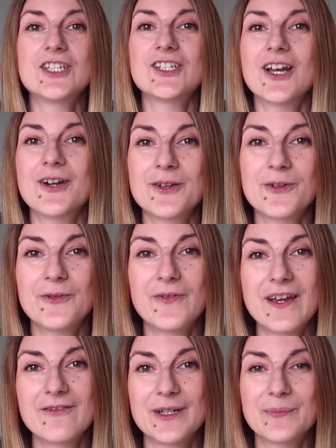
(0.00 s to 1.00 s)
Share your
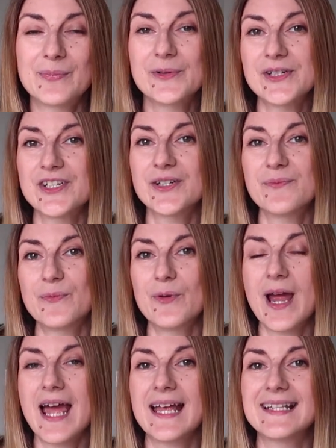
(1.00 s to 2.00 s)
favorite Parisian
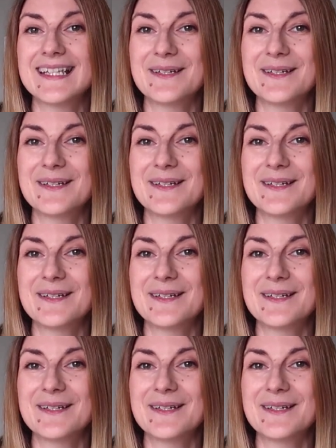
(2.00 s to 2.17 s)
brands